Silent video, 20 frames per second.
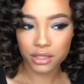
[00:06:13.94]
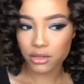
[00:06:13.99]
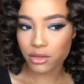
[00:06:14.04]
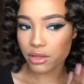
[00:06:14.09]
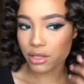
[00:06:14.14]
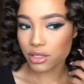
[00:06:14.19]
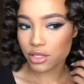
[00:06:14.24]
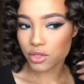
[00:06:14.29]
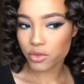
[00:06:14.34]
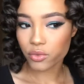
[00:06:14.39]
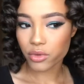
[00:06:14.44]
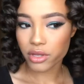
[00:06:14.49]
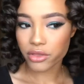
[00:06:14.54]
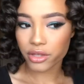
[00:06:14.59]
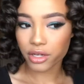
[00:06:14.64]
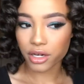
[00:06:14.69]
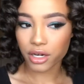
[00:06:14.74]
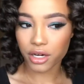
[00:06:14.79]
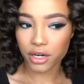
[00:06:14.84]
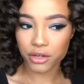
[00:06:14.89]
so this is what
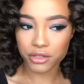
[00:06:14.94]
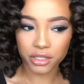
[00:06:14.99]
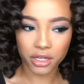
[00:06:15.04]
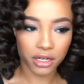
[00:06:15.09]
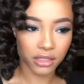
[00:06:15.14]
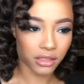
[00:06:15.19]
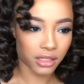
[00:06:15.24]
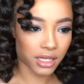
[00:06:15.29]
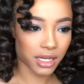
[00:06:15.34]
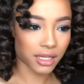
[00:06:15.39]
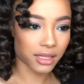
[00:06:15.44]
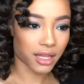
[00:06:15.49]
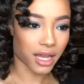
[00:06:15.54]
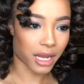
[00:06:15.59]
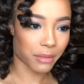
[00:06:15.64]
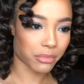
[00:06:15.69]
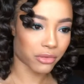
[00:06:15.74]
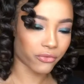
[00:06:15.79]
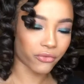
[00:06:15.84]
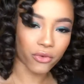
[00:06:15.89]
the curls are looking
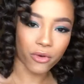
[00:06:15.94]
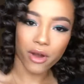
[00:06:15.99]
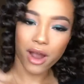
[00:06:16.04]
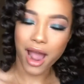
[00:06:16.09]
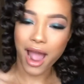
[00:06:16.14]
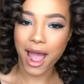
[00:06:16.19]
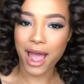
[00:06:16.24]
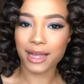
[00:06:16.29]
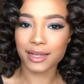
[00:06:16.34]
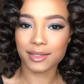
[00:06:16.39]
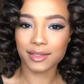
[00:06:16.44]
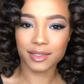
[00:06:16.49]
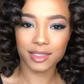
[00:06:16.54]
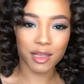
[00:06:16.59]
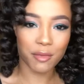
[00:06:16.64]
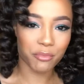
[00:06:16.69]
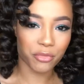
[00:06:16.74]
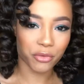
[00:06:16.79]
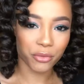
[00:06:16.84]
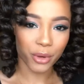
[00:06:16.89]
like before I
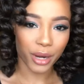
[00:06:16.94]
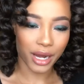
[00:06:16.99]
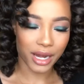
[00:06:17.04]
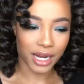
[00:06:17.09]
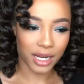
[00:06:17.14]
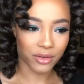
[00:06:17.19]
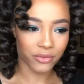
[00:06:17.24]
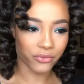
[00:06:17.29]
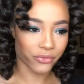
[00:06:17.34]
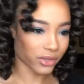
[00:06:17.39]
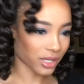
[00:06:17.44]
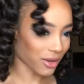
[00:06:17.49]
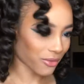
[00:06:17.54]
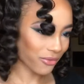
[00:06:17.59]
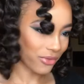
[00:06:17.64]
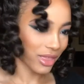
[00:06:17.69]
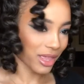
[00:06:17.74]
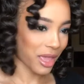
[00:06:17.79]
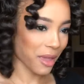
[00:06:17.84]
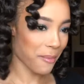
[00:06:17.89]
separate and fluff
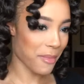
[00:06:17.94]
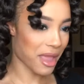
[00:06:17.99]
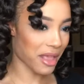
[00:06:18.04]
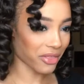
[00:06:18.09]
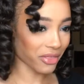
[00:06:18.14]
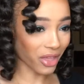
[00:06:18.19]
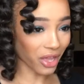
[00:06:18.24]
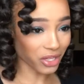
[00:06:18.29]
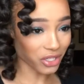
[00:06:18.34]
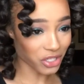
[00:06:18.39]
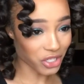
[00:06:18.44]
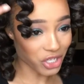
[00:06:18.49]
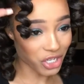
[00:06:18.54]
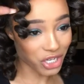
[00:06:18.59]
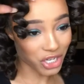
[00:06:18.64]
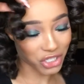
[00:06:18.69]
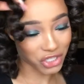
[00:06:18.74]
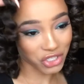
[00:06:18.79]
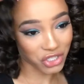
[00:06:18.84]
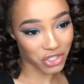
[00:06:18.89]
them, and they
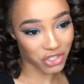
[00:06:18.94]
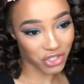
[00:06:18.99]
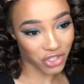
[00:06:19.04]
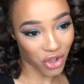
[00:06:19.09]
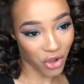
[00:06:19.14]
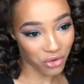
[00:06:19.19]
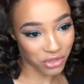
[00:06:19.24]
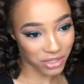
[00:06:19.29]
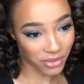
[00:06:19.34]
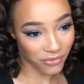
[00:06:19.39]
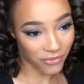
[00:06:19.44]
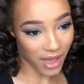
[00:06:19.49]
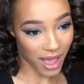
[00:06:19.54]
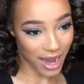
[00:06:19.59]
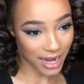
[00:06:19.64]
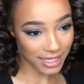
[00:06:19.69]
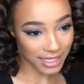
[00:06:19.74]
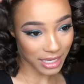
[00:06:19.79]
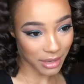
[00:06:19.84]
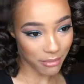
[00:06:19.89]
look so
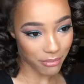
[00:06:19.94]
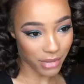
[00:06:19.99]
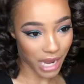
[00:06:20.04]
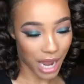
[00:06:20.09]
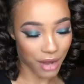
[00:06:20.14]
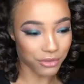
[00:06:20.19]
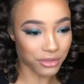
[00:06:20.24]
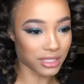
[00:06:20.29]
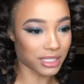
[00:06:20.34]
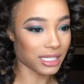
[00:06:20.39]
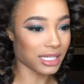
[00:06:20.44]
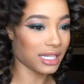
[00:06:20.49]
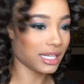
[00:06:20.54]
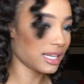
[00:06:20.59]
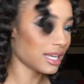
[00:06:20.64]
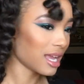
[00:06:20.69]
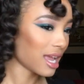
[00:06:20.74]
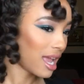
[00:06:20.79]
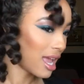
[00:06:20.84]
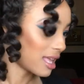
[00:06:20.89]
defined and
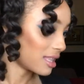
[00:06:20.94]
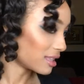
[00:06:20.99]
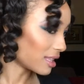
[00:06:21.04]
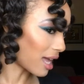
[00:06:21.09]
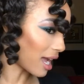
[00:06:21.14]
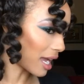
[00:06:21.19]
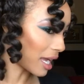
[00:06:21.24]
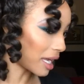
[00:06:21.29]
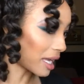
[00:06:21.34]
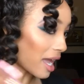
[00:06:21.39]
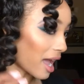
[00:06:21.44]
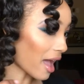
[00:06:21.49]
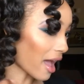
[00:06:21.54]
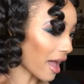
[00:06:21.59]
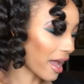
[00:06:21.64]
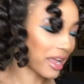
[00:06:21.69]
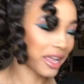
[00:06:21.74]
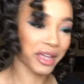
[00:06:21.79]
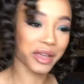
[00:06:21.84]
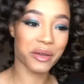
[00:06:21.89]
bouncy. Like,
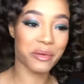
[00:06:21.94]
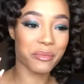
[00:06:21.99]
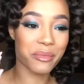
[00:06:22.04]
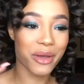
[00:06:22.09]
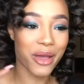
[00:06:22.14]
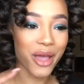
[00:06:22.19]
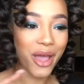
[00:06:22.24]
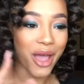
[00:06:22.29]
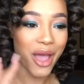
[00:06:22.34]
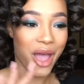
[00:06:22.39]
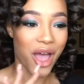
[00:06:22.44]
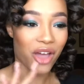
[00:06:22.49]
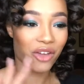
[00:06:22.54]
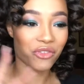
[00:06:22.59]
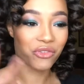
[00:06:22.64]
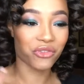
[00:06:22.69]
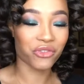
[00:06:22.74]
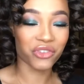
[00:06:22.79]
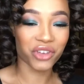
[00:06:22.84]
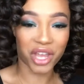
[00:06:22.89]
I am
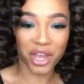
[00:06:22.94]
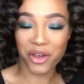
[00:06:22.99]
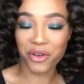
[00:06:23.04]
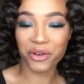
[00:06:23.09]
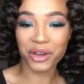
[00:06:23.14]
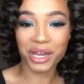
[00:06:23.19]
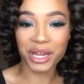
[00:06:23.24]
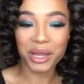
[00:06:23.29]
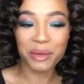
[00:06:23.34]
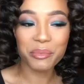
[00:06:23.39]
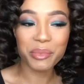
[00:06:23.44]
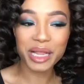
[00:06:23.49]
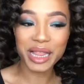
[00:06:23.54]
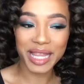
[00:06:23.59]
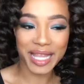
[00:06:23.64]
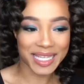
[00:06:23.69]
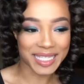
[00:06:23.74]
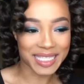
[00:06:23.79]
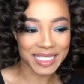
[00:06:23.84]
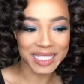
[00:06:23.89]
very
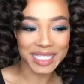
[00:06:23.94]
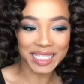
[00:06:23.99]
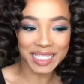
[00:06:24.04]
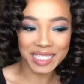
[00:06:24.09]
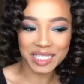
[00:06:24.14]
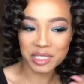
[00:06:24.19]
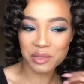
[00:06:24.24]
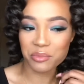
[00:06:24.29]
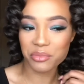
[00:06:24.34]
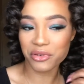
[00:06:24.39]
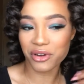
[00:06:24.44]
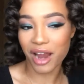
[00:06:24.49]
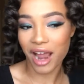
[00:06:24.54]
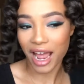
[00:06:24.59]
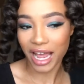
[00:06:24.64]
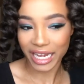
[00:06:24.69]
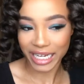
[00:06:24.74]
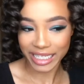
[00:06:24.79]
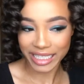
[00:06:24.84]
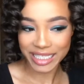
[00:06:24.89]
pleasantly
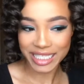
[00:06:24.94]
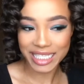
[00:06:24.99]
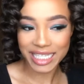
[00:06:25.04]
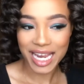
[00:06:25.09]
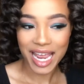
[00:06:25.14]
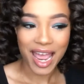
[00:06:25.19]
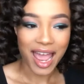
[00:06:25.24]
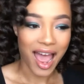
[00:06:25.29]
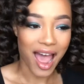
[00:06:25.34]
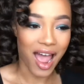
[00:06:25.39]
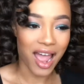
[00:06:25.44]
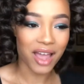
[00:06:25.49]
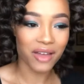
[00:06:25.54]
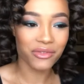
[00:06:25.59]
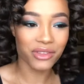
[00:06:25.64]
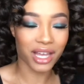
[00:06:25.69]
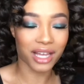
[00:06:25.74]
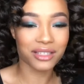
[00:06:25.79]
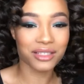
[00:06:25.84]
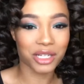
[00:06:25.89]
surprised. I
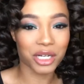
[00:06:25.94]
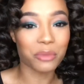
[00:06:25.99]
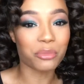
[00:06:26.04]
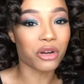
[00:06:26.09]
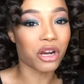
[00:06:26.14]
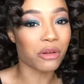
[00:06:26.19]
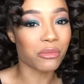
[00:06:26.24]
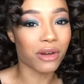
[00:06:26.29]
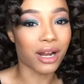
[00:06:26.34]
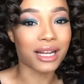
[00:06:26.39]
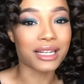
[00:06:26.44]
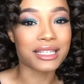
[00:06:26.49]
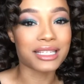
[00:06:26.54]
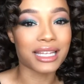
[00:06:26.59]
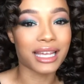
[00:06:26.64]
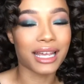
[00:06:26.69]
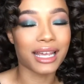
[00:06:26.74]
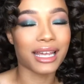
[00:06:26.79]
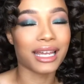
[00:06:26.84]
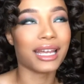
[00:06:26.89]
have not done a perm rod
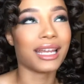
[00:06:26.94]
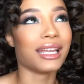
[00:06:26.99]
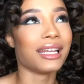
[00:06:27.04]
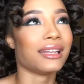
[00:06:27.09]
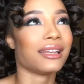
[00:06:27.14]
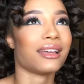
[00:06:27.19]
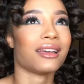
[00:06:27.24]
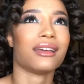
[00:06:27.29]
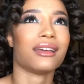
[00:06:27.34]
set in